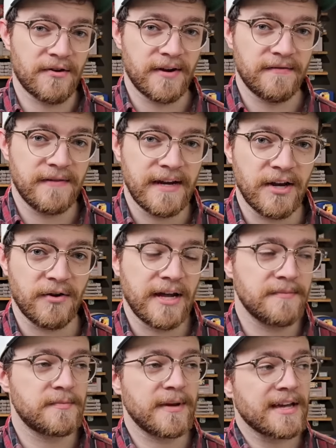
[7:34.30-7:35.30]
on video
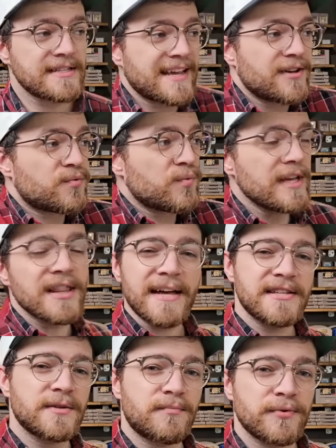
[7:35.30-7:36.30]
games because I had
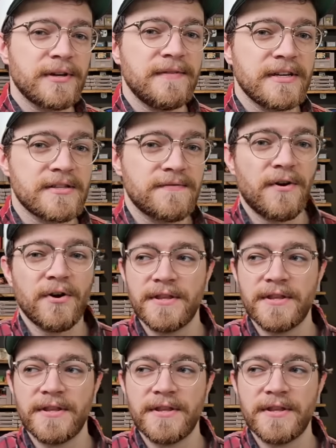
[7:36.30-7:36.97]
realized the previous fall